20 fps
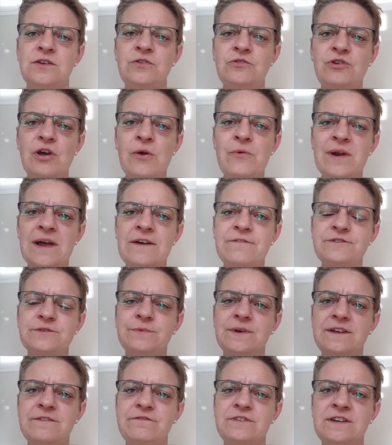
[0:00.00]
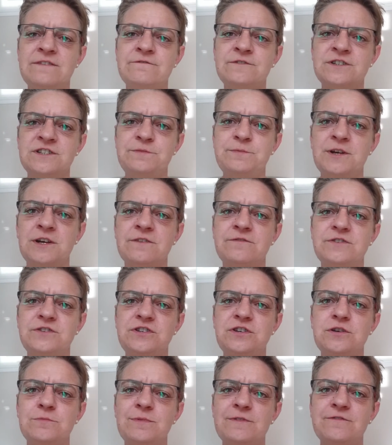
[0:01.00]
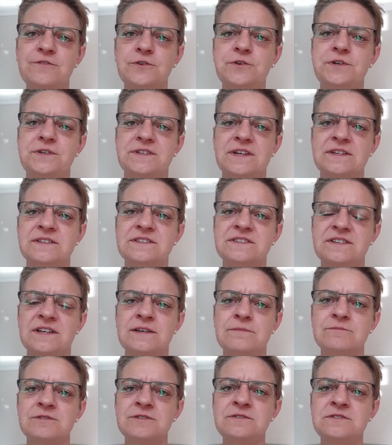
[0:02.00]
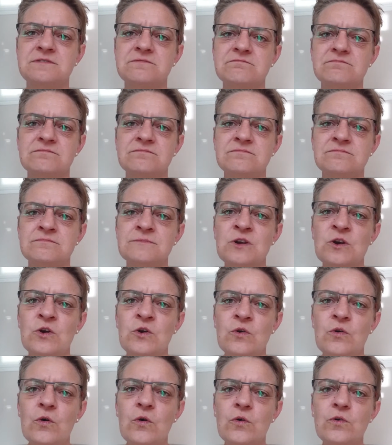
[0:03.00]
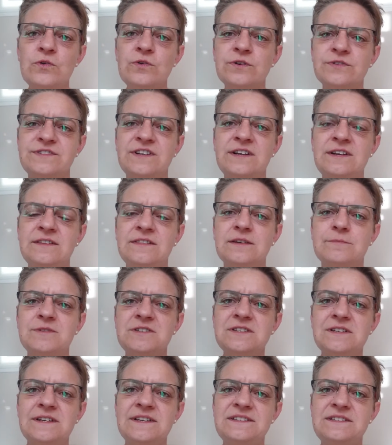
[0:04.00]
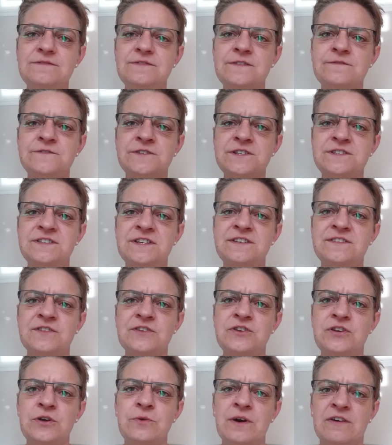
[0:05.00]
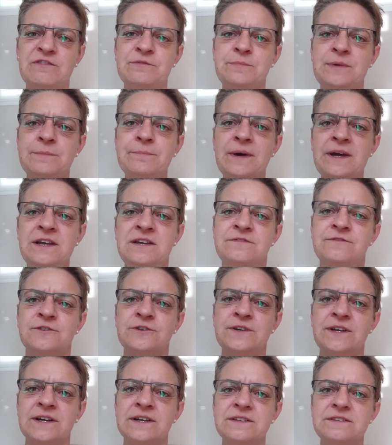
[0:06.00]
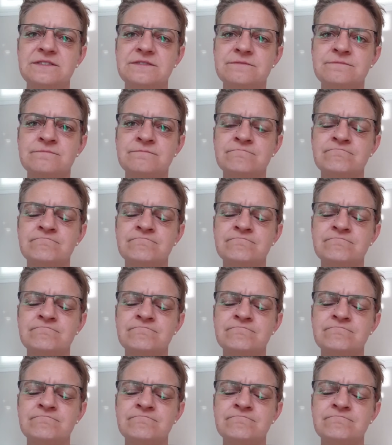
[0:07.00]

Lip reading: You don't have to wait for an invoice to be overdue before you send a statement. All you're telling them is a list of invoices that you haven't been paid for yet.